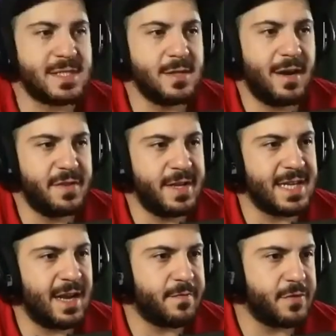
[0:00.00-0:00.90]
have days
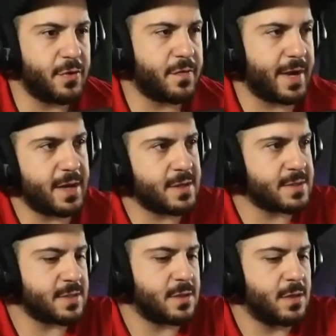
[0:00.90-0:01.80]
that I have no
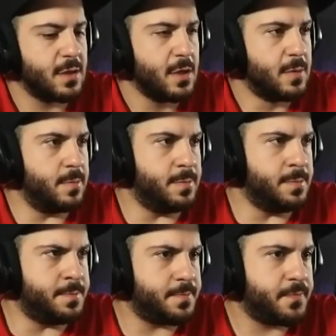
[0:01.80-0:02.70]
findings.
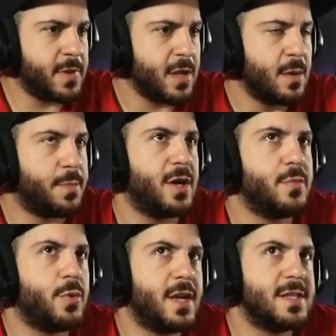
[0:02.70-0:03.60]
But
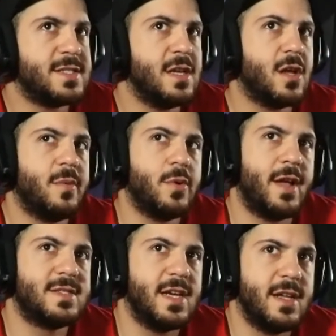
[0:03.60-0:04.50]
when I see a lot of people
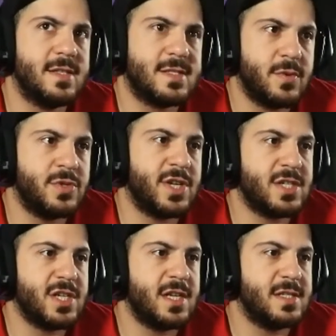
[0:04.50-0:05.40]
that say it's
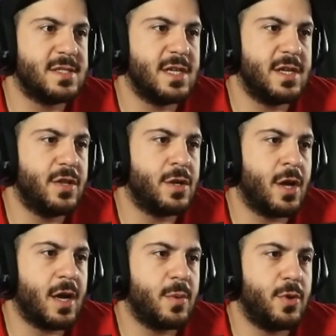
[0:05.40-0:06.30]
rejection, is they're either
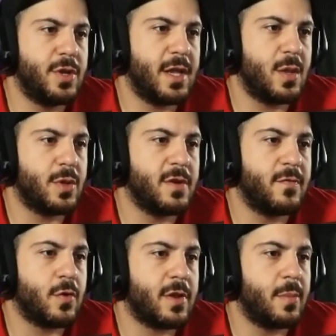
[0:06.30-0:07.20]
not communicating what the
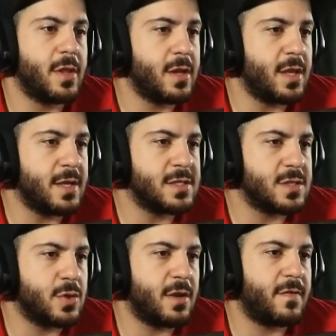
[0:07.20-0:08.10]
vulnerability is,
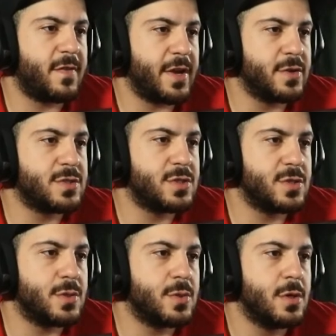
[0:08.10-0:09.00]
or they fail
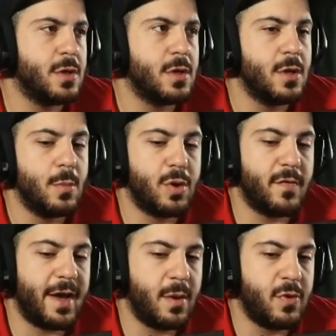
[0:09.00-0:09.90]
to
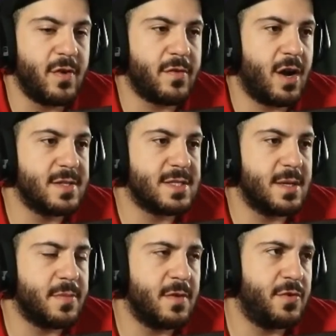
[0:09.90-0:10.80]
provide a proof of
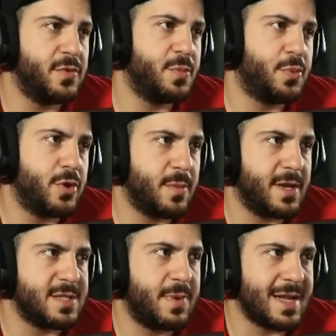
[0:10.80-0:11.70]
concept. If you're reporting
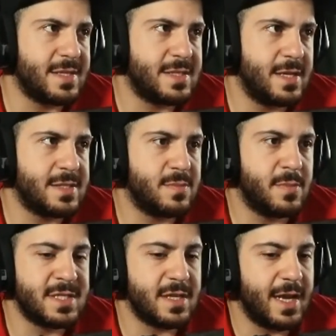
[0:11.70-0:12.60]
best practices,
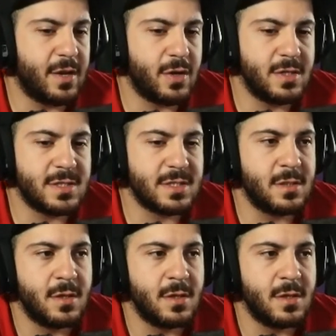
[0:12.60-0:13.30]
missing headers,